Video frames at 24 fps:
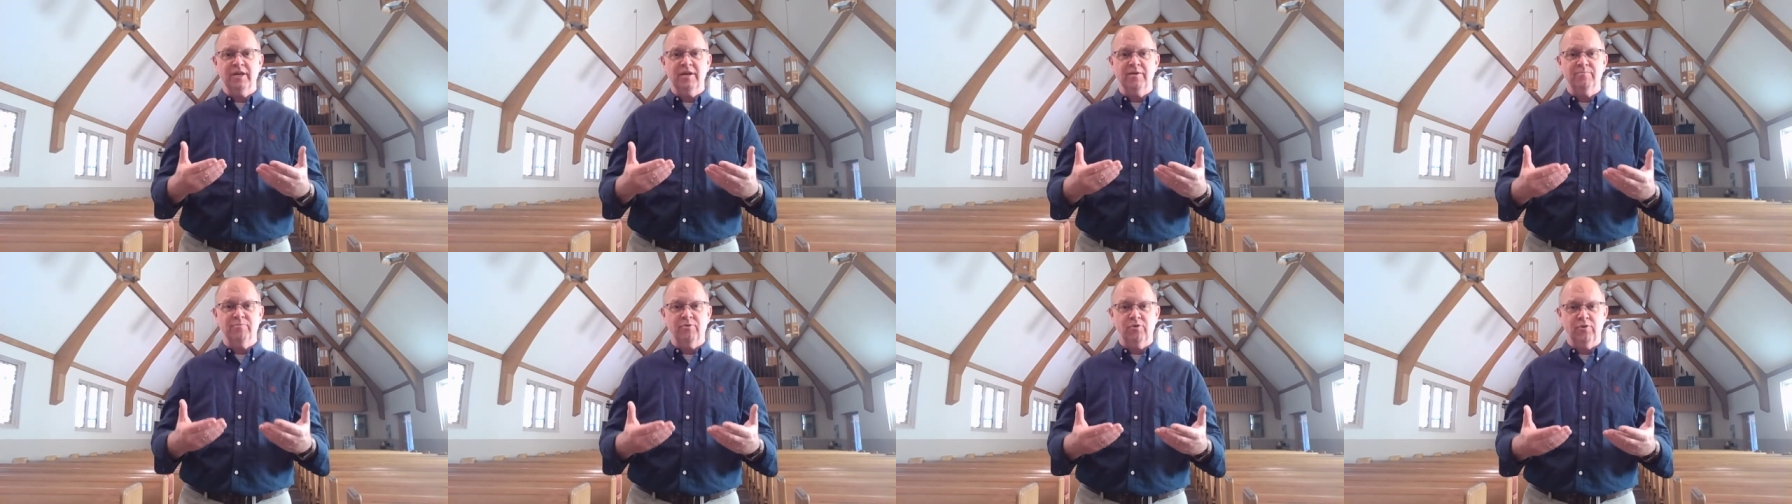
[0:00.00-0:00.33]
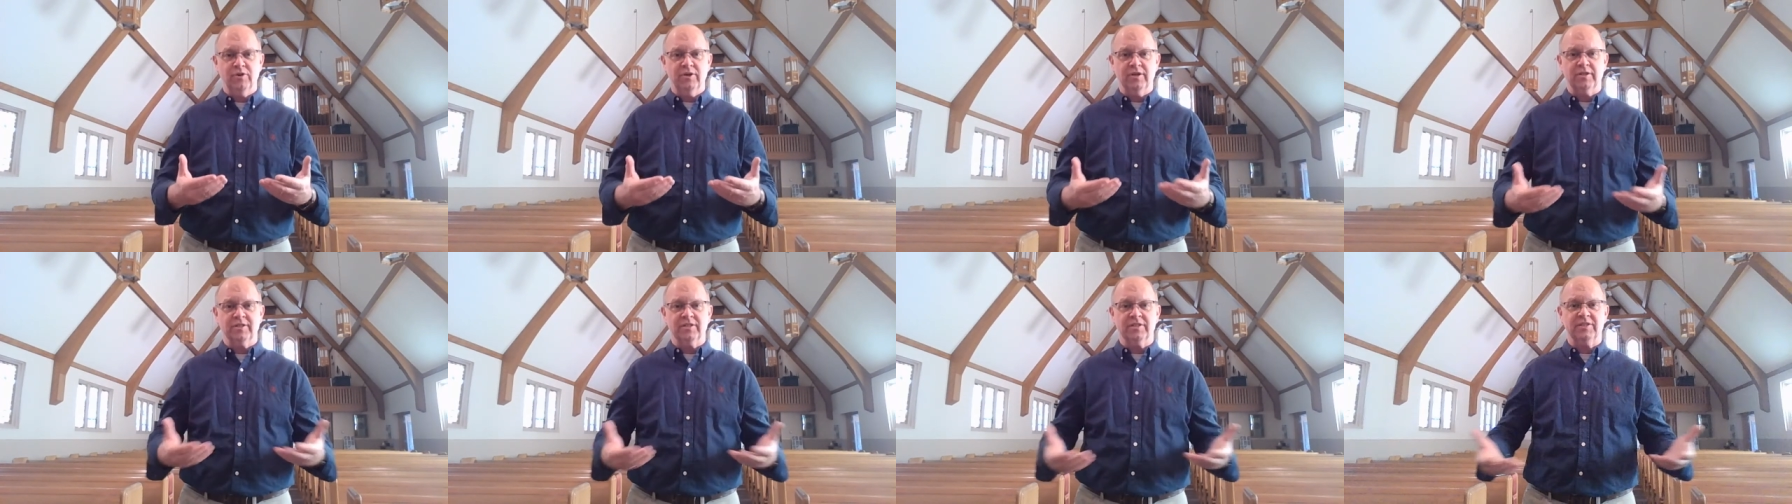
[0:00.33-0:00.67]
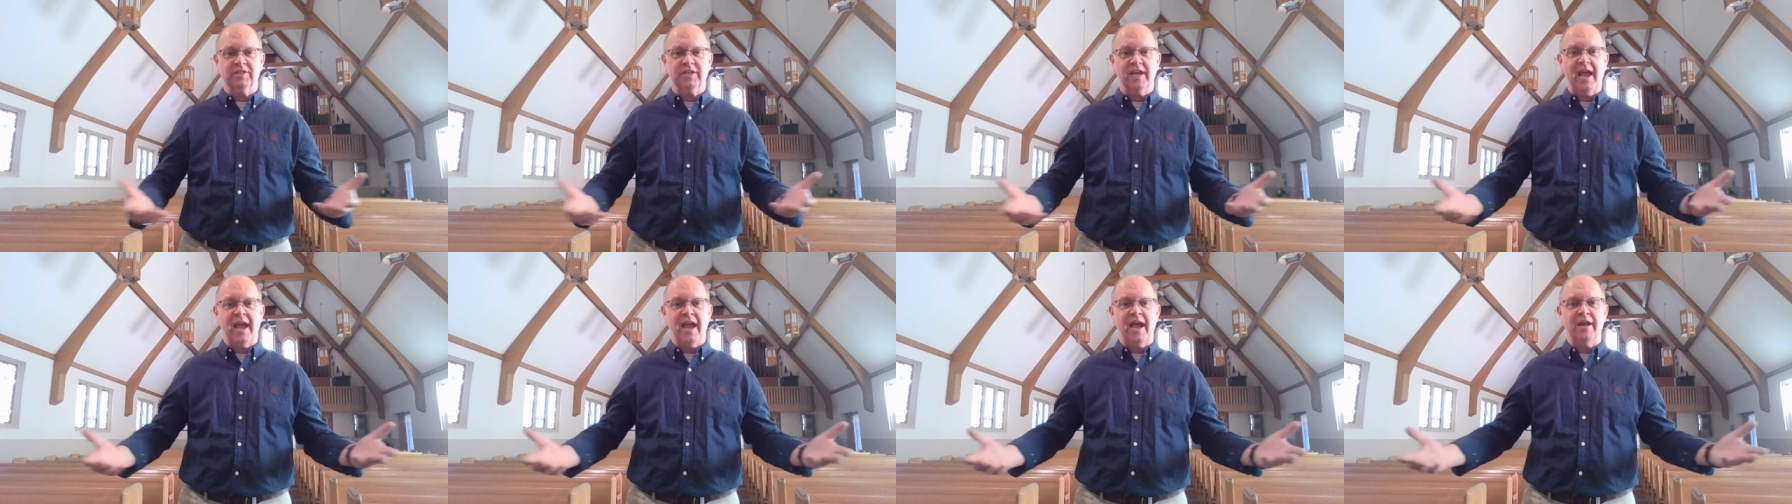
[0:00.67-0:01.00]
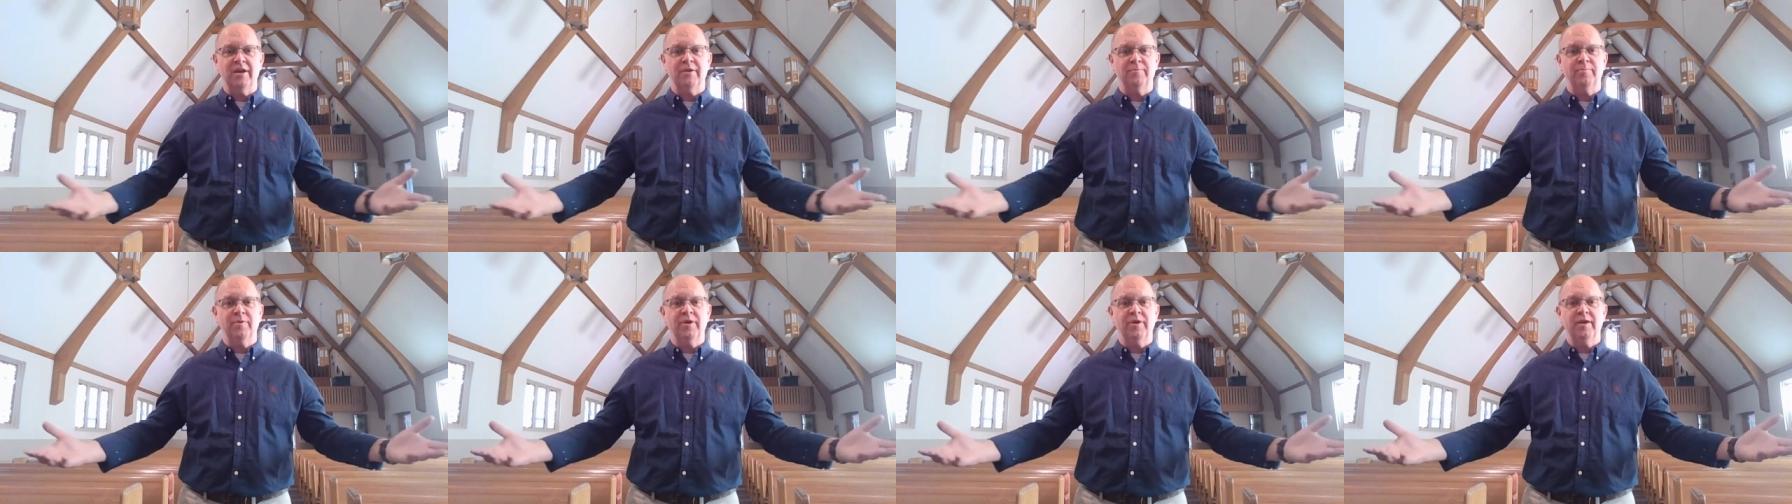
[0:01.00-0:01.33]
important,
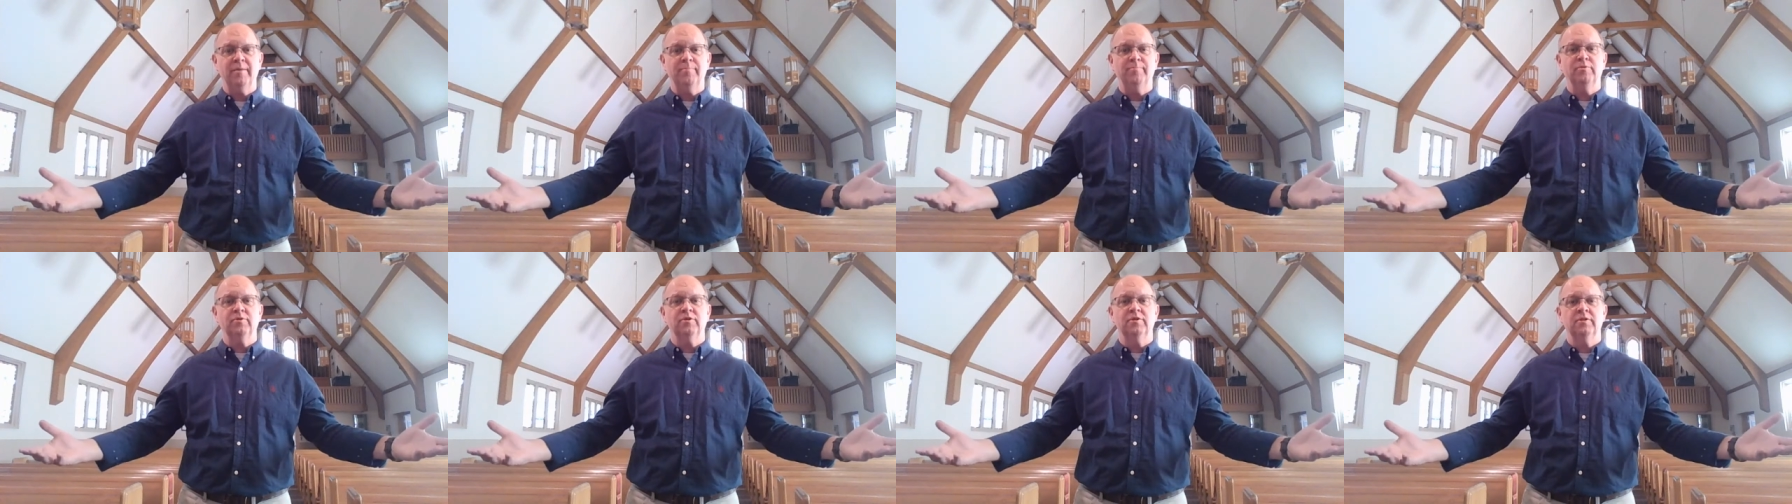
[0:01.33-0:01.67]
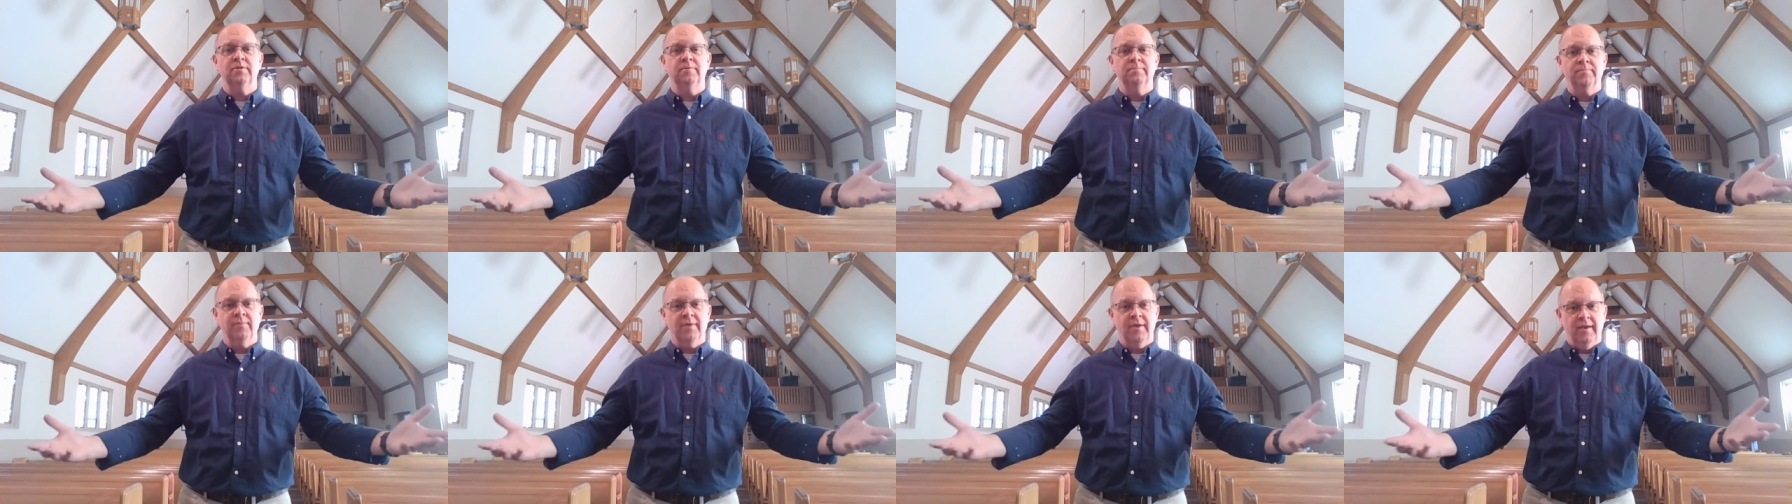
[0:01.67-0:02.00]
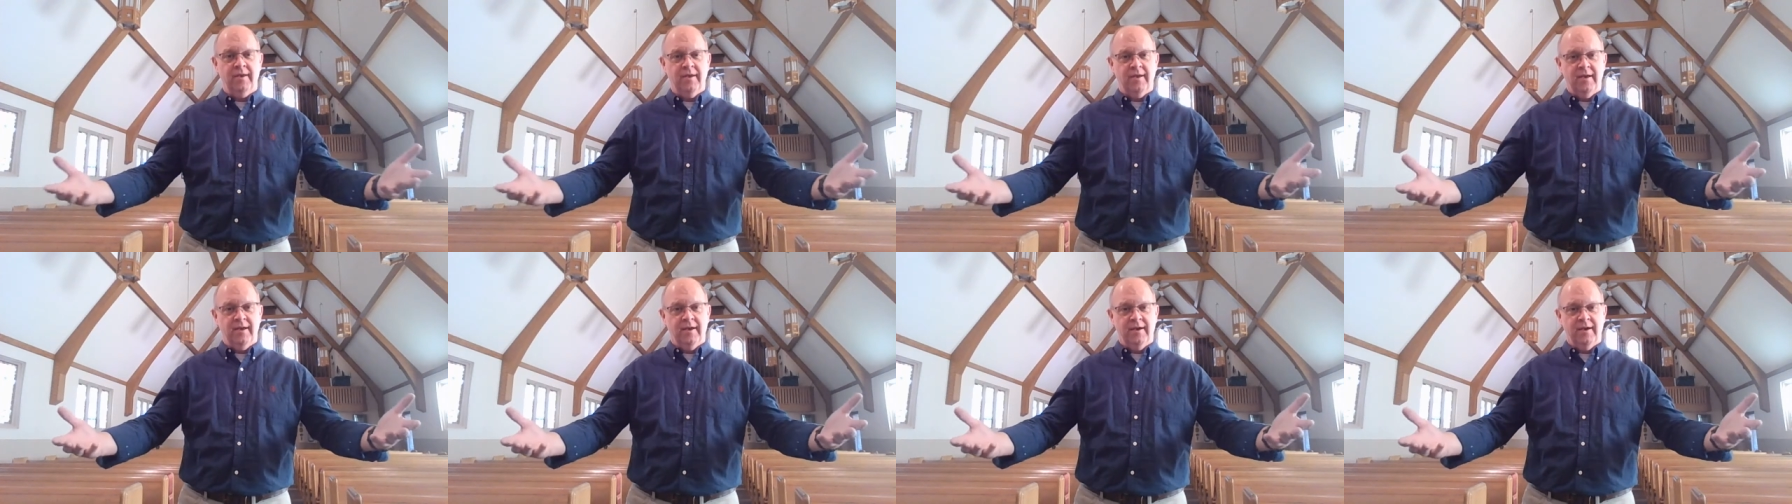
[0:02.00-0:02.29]
and people